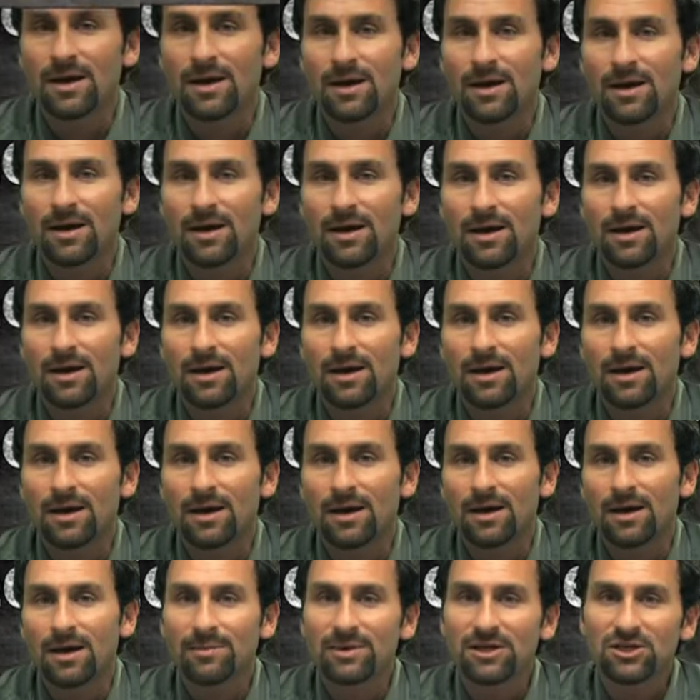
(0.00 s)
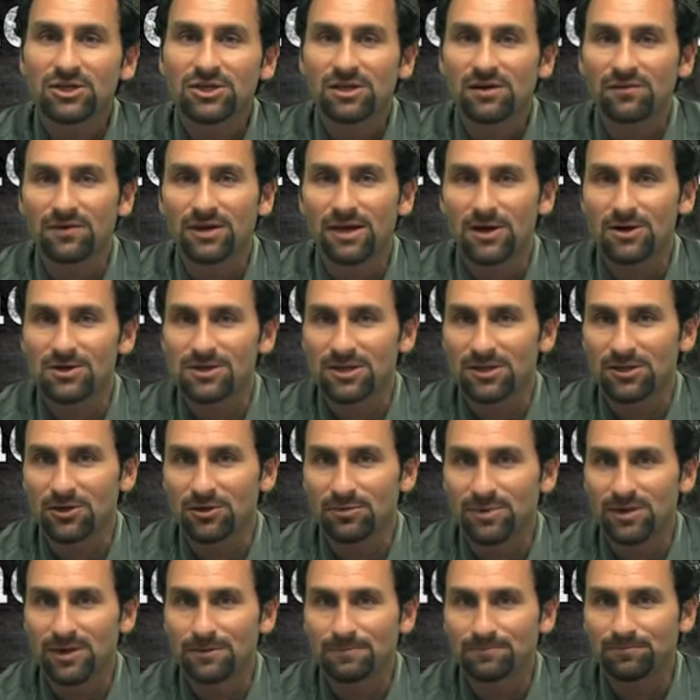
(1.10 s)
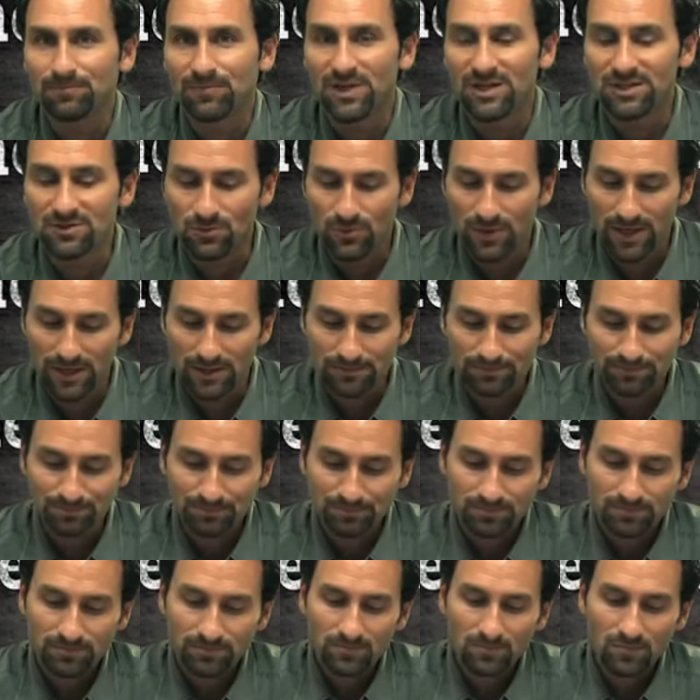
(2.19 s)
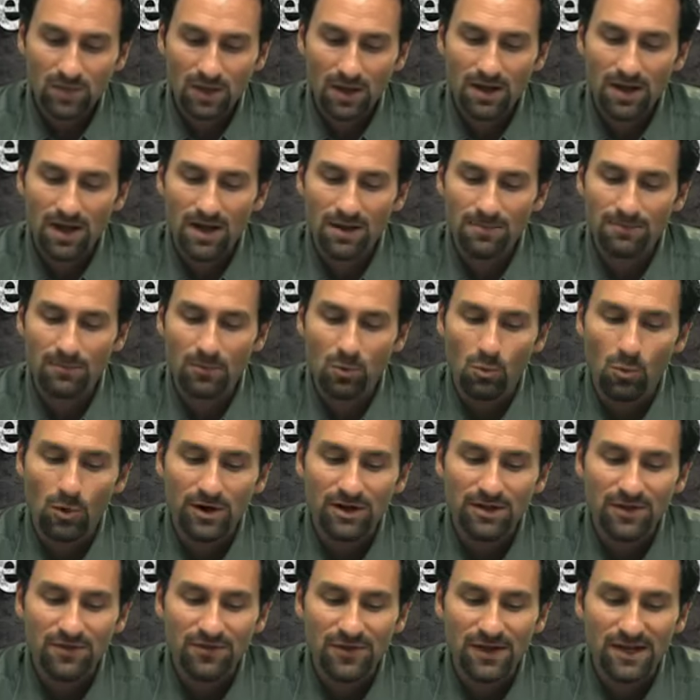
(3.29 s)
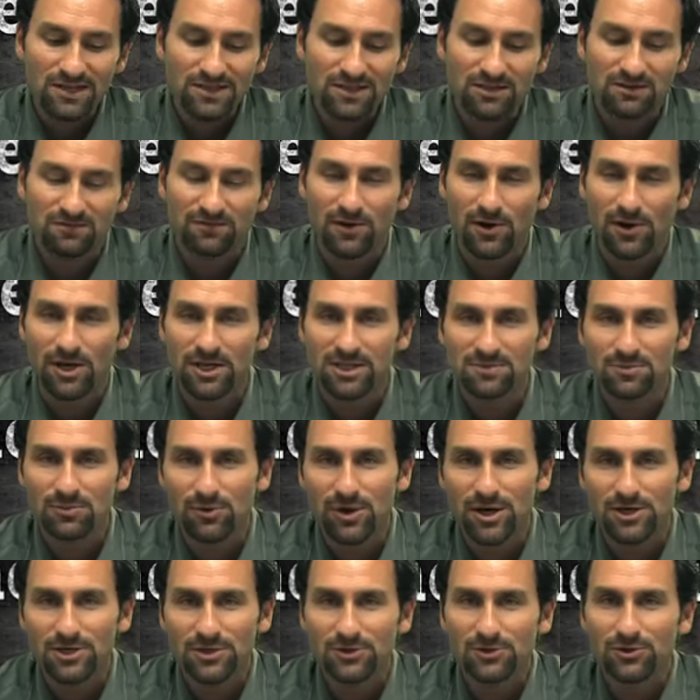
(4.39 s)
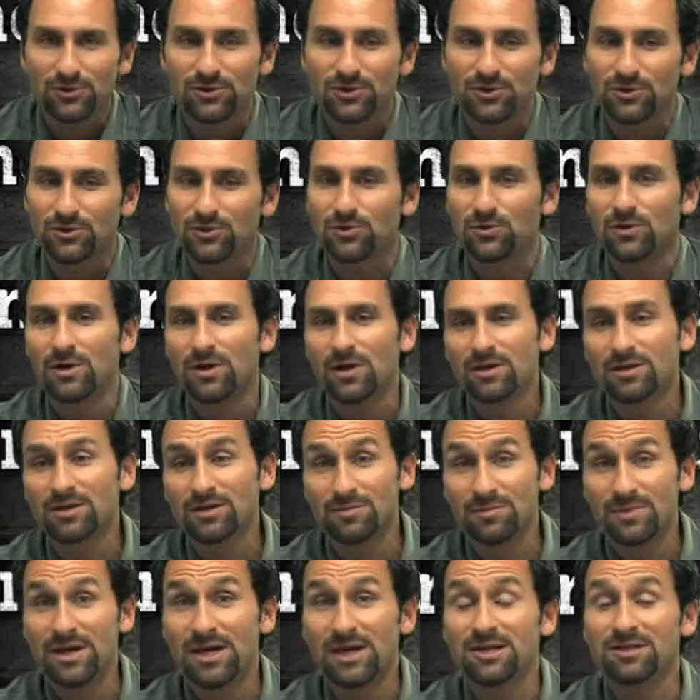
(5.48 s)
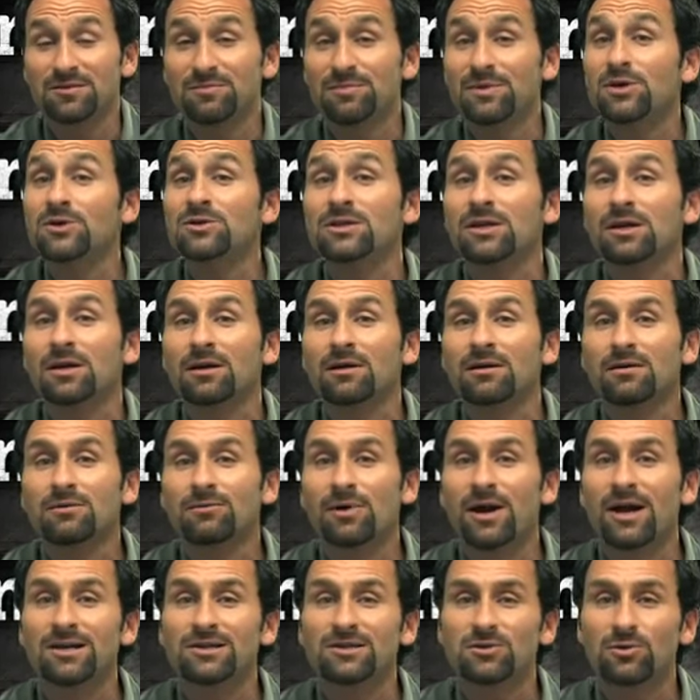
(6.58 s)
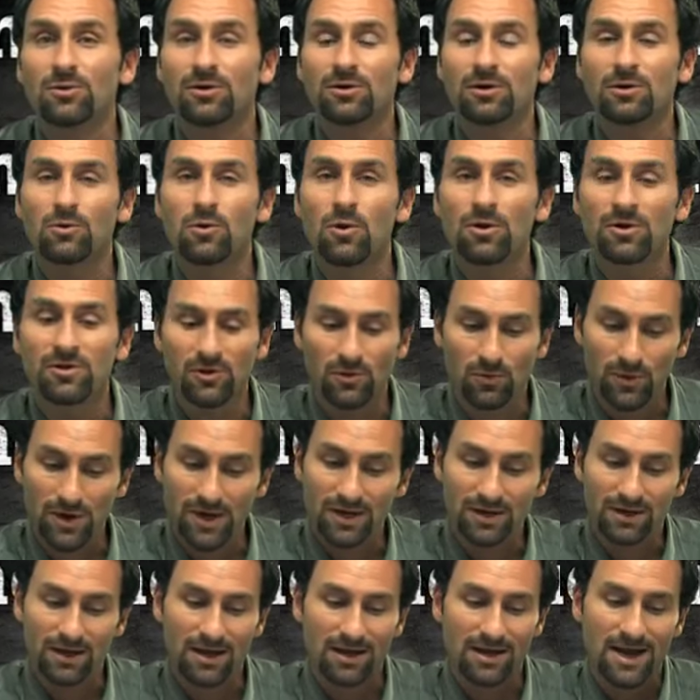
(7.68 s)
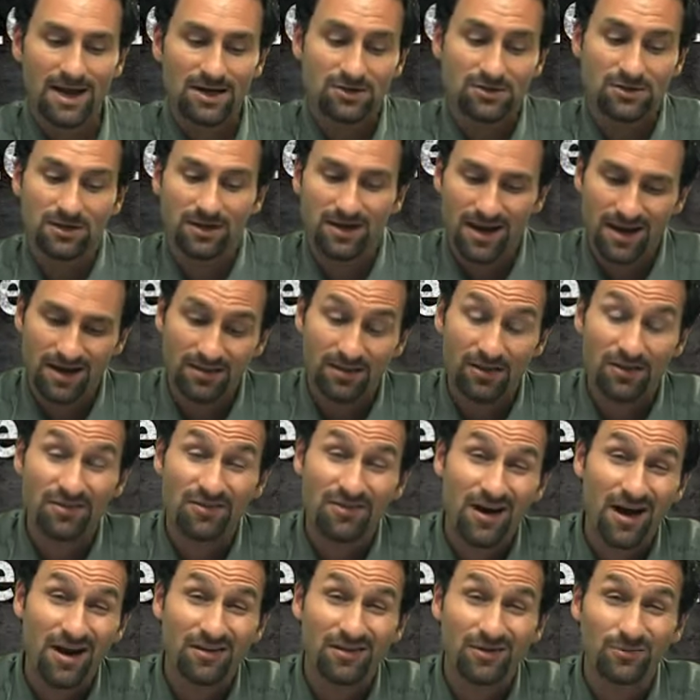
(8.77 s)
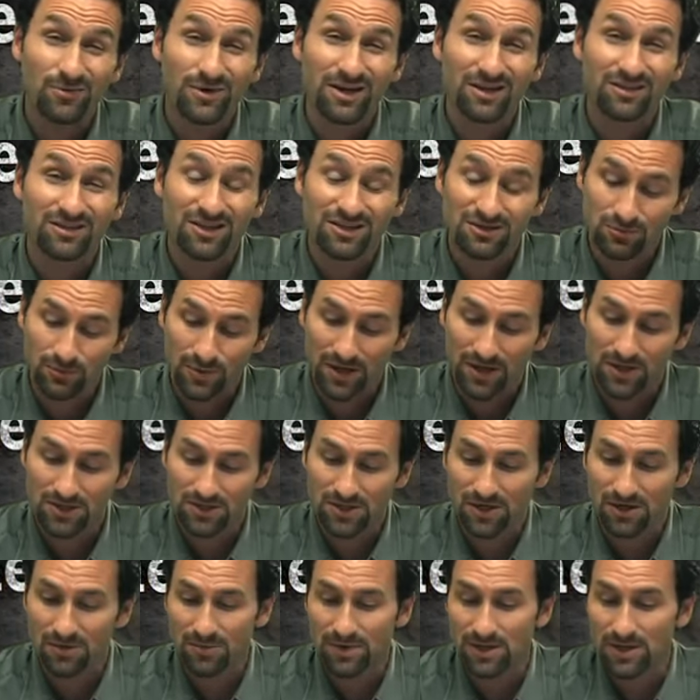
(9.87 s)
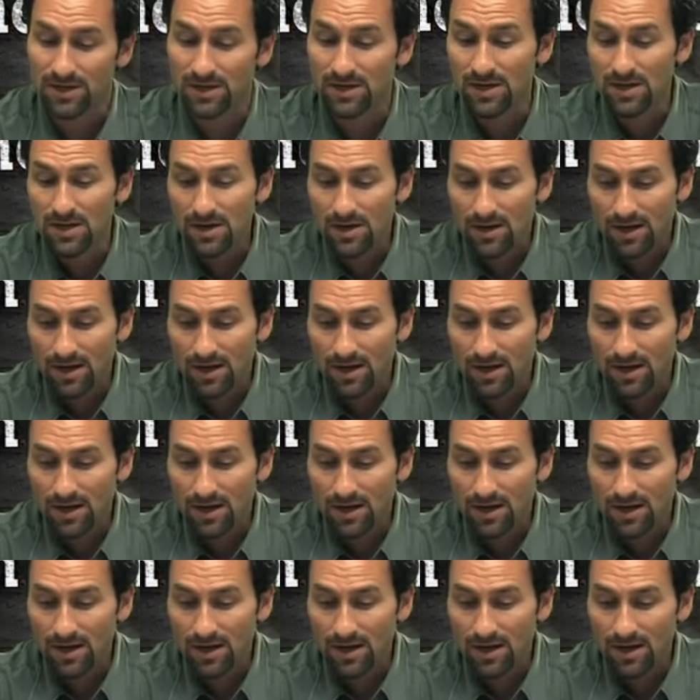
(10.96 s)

I'm going to shift gears a little bit this week. One of the things that's very inspirational to me is music, right? So a quote of the week, and actually kind of the thought of the week this week, is going to be